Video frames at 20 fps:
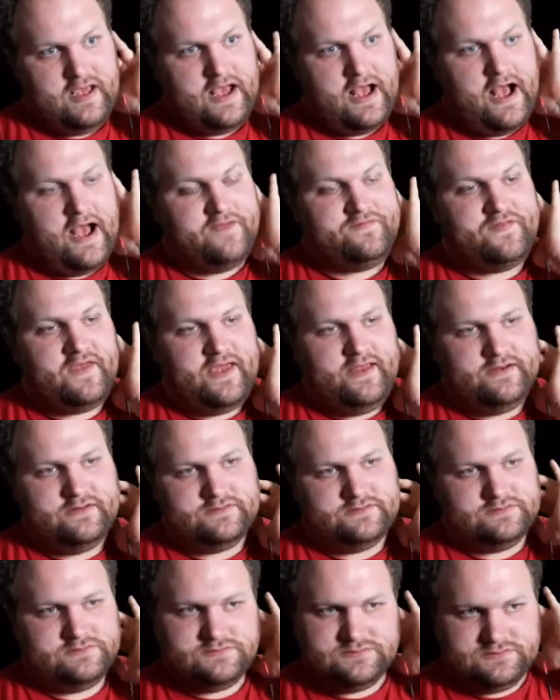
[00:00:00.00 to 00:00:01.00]
I thought
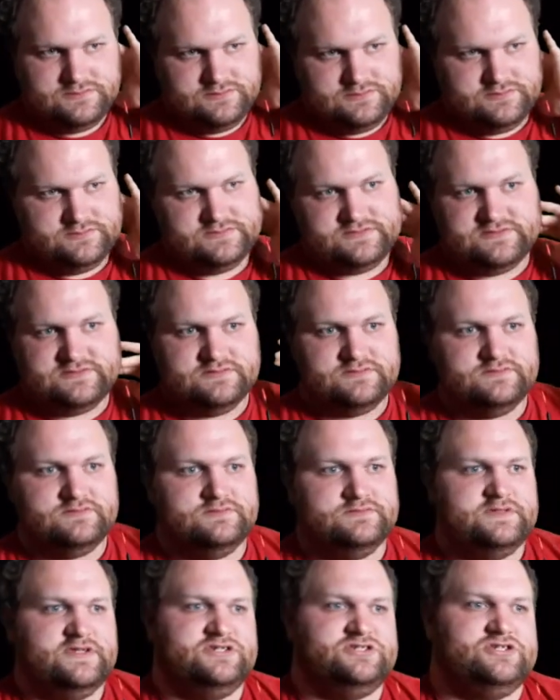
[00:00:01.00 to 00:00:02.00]

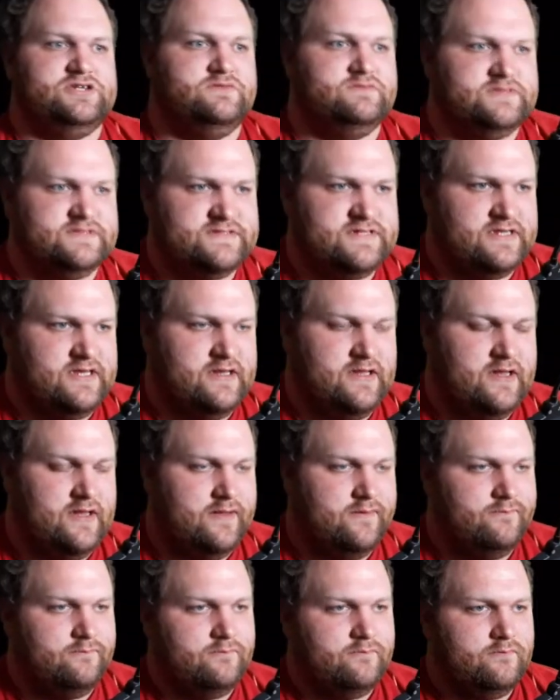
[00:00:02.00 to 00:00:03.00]
this shit was
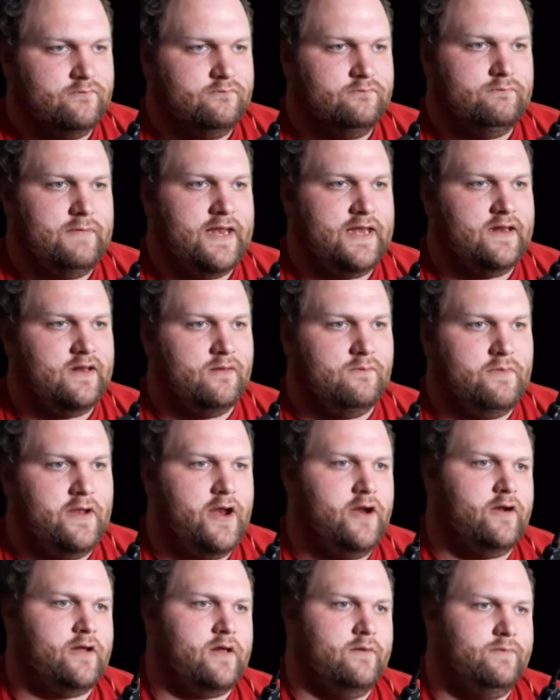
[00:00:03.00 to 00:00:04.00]
uh made in
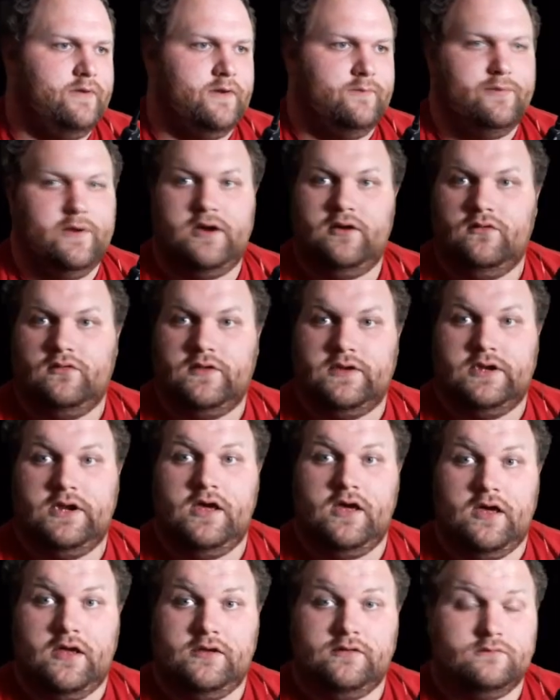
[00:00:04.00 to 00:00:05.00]
America, but apparently
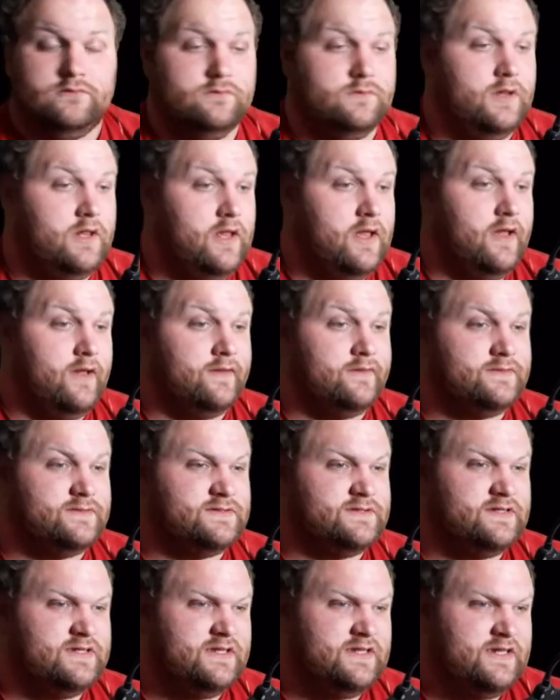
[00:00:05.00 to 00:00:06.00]
not. I
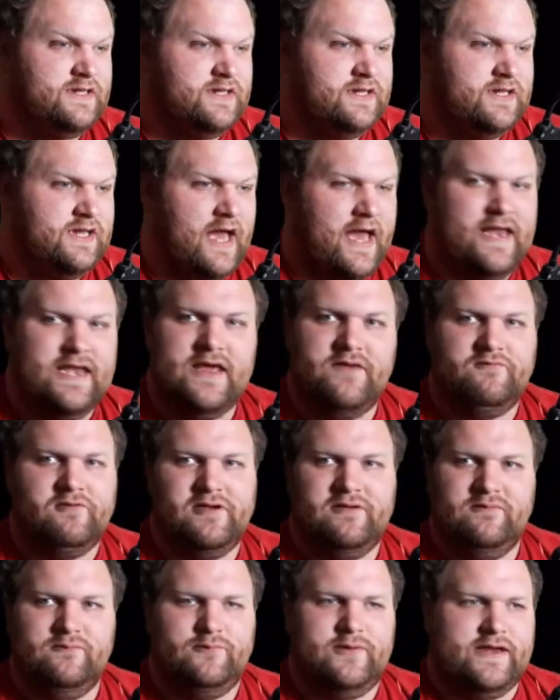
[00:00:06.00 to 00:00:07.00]
never
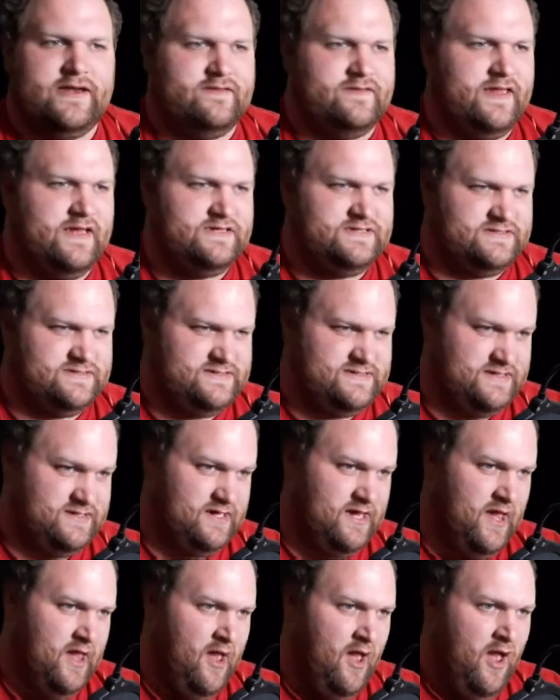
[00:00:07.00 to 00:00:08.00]
even paid attention to
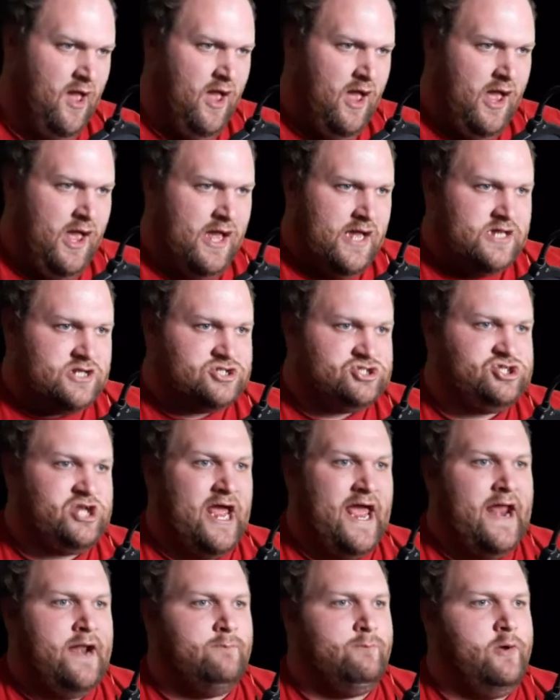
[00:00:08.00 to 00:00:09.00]

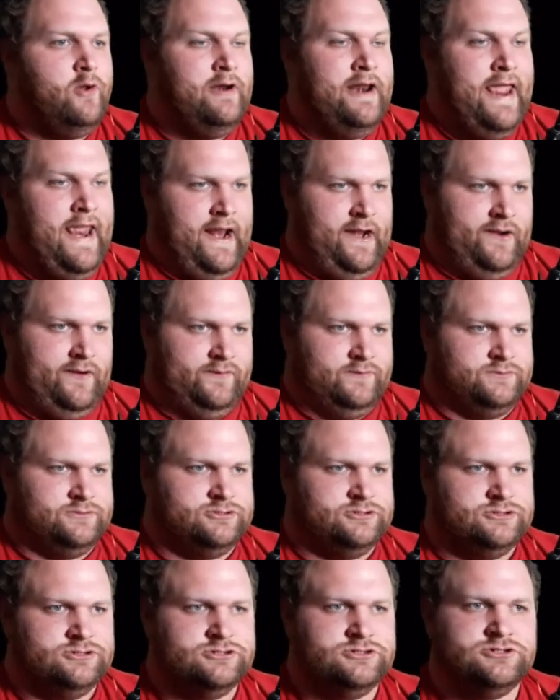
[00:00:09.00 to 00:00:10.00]
Jan Boulin.
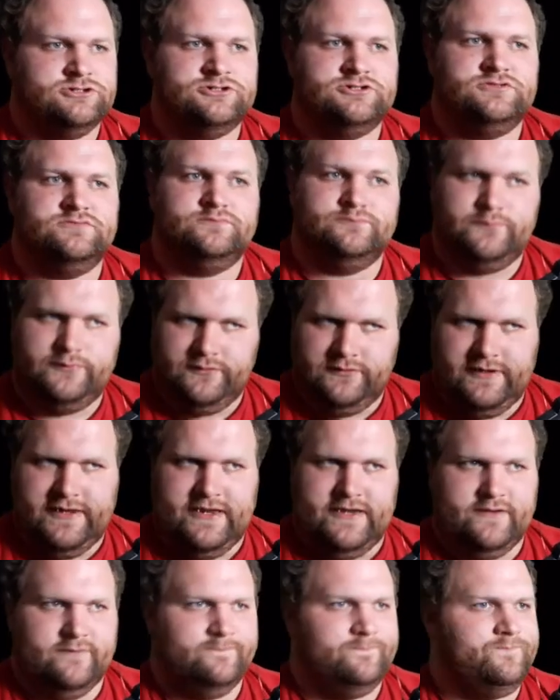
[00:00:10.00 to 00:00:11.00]

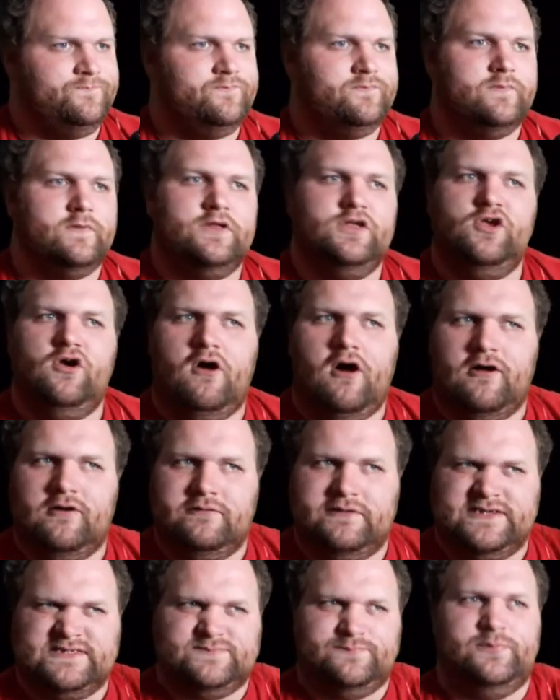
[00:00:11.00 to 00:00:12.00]
Boulin. You
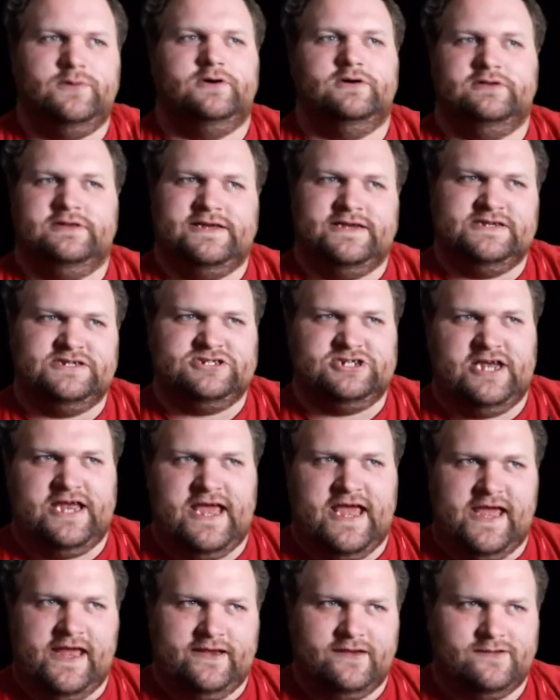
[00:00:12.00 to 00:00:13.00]
always Boulin,
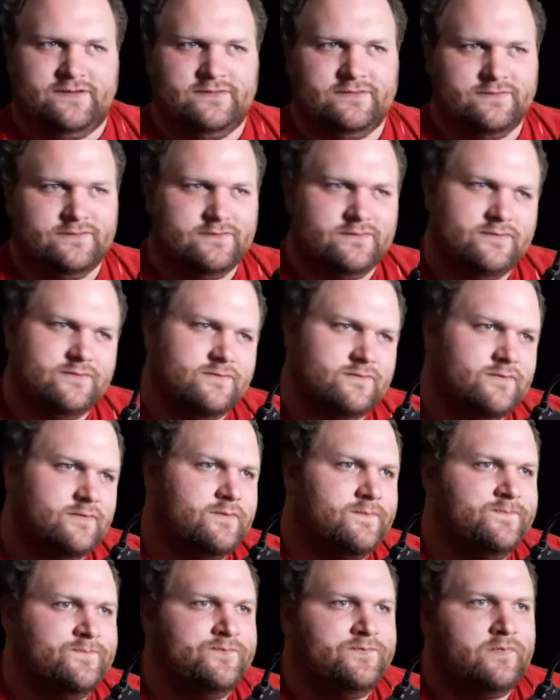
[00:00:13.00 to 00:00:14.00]
Jan.
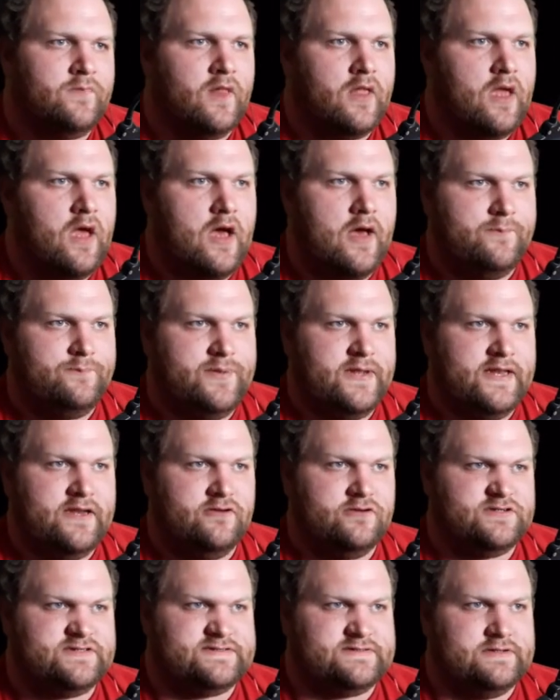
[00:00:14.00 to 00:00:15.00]
Uh,
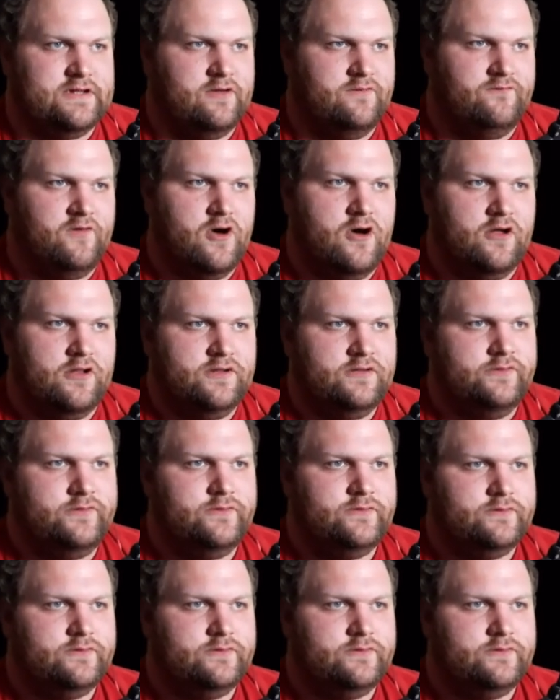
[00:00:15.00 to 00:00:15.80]
Peter Slovon.